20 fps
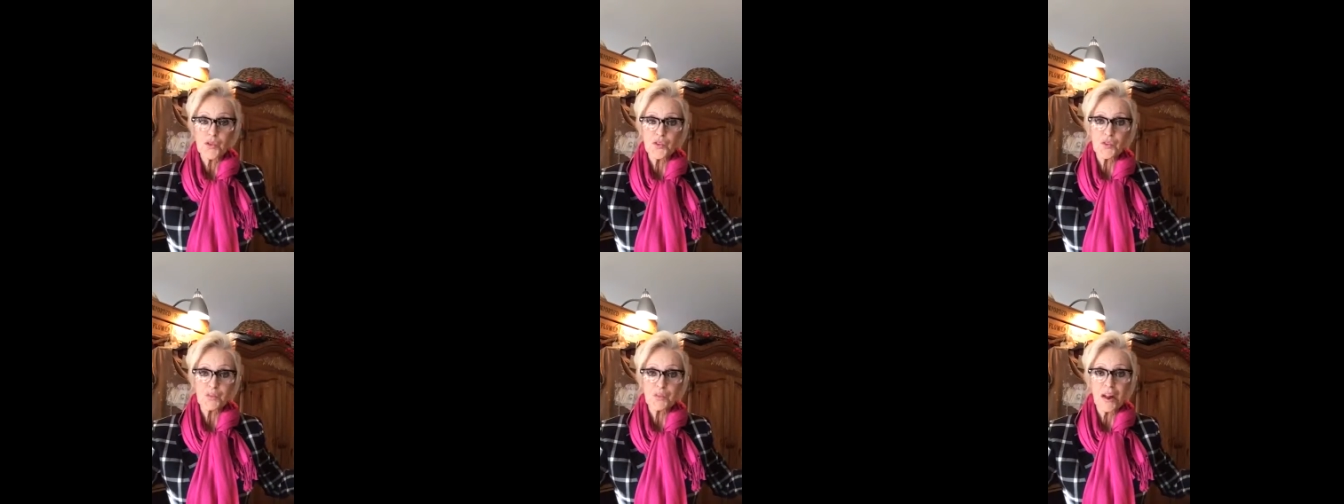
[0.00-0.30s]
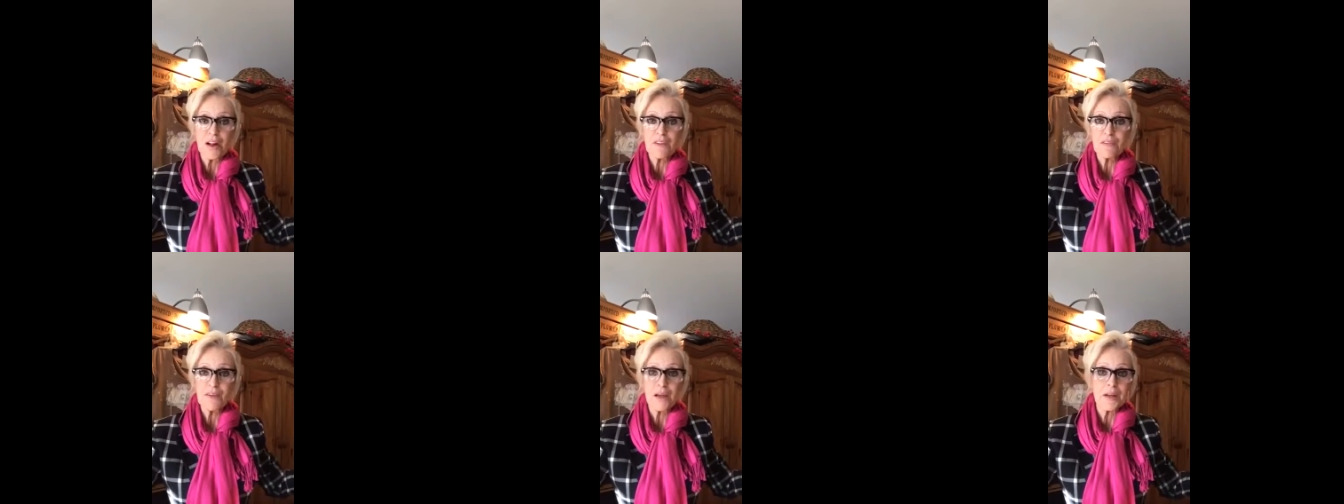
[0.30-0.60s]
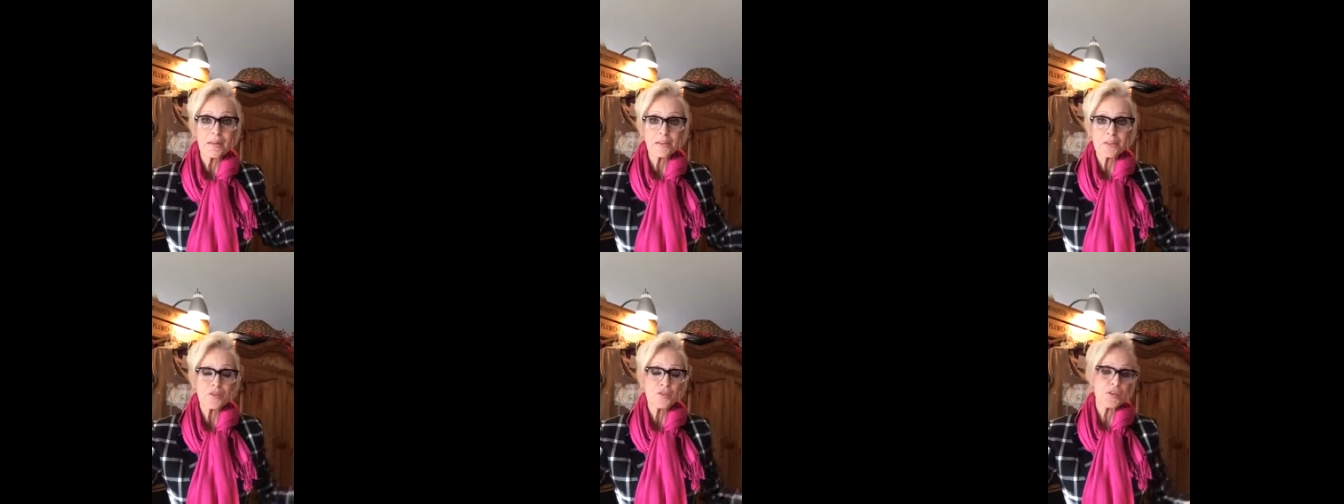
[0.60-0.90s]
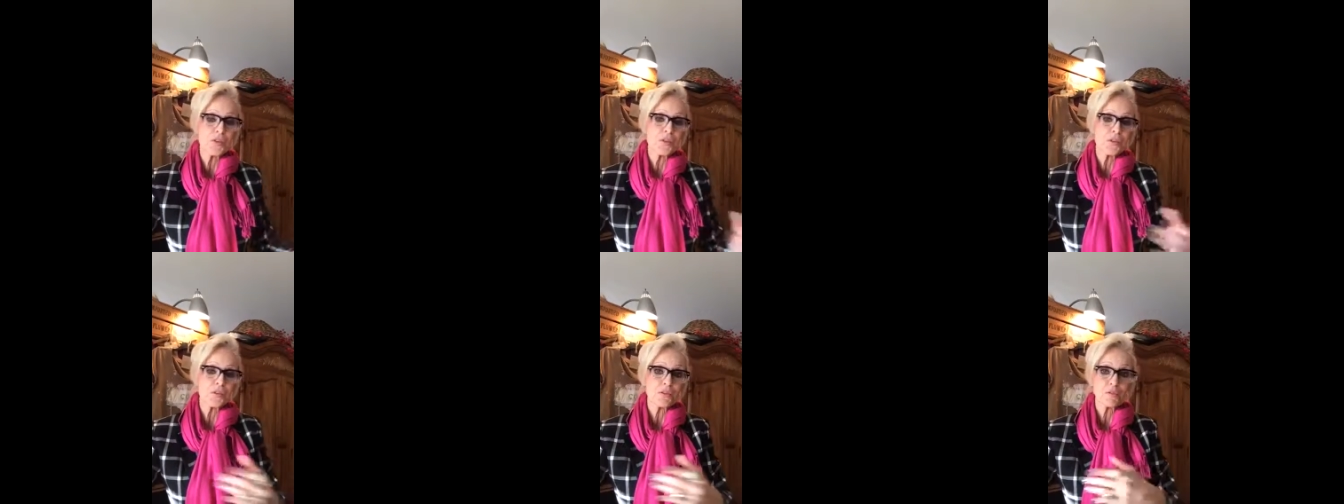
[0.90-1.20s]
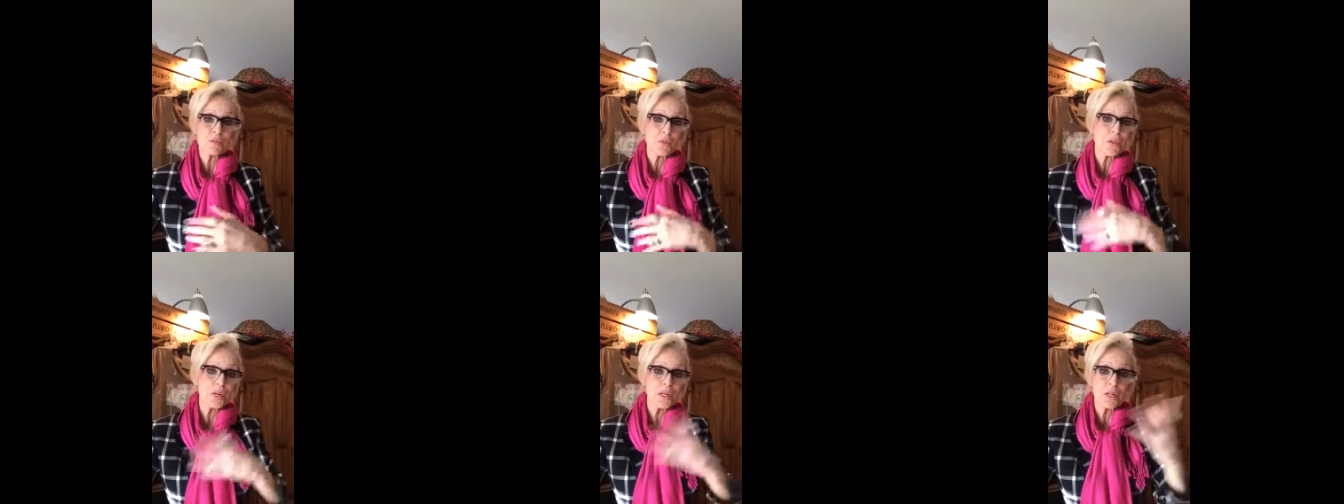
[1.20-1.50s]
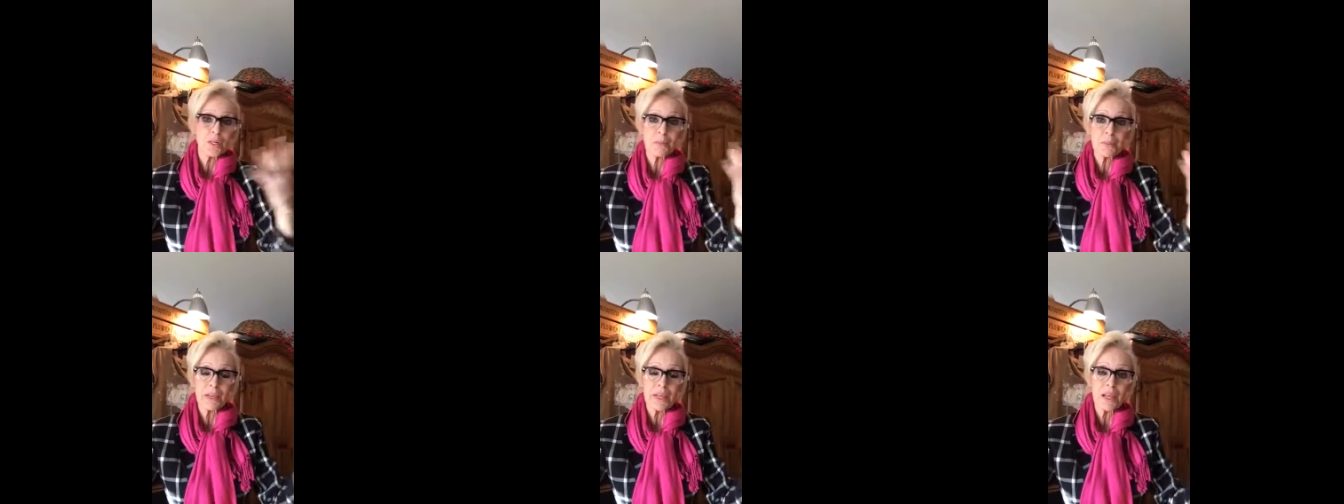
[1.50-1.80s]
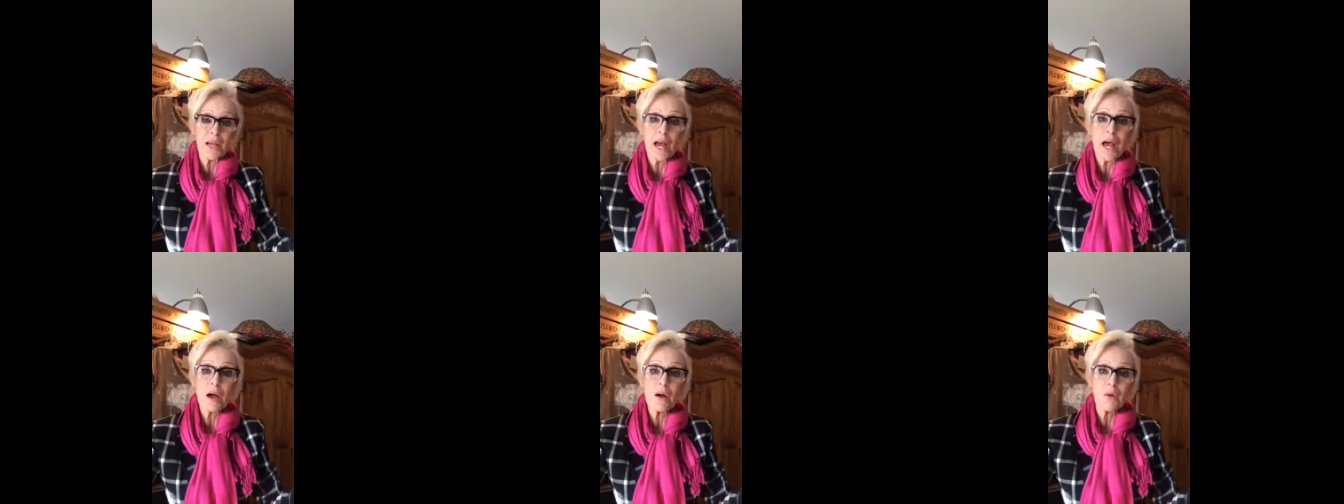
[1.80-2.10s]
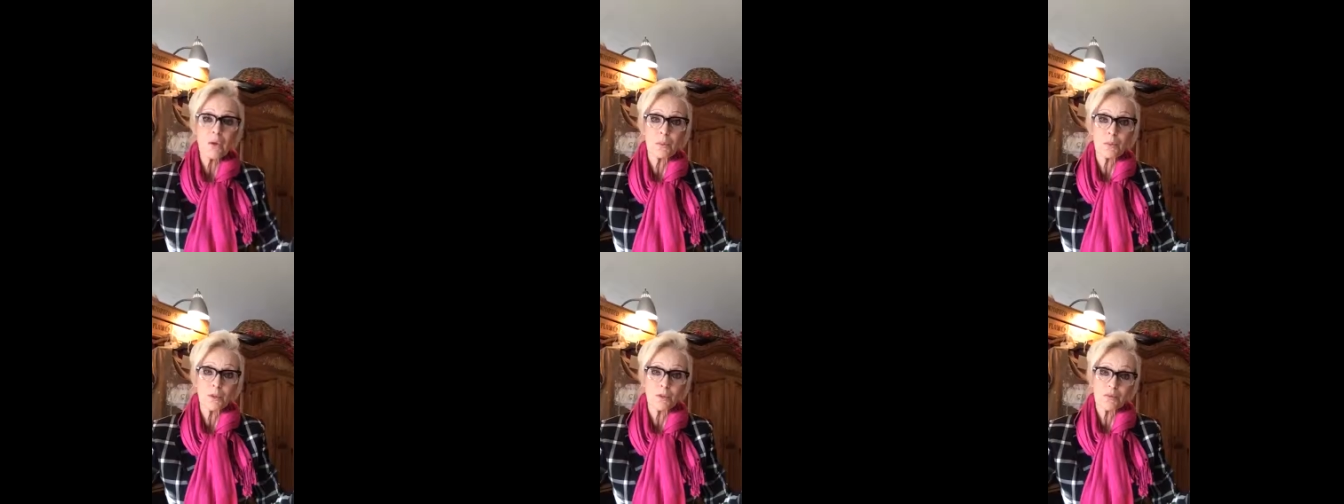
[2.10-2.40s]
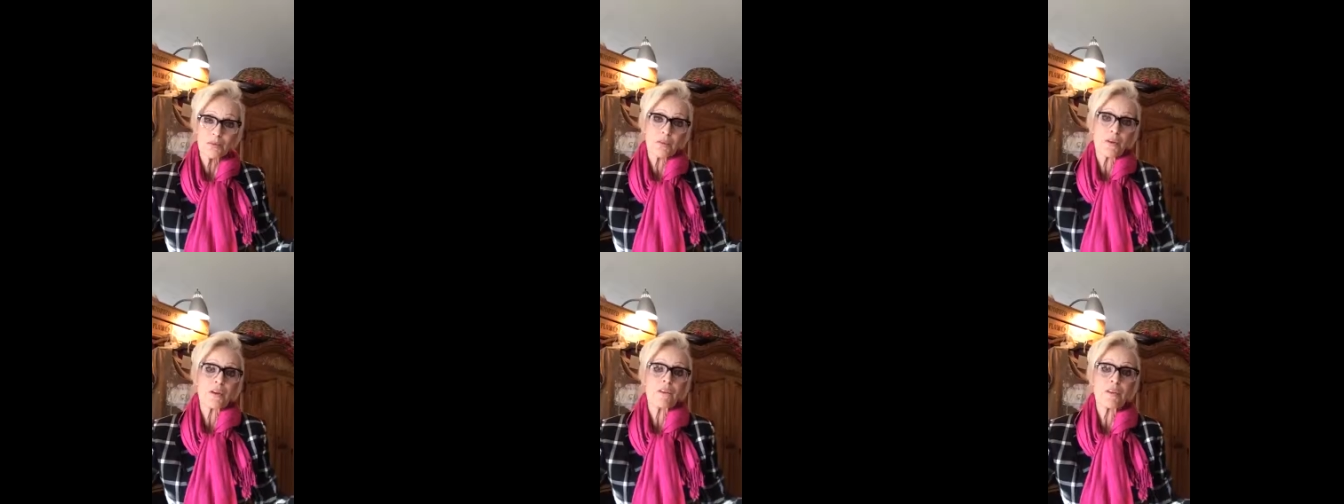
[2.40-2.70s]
As a matter of fact, he says we're going to be accountable for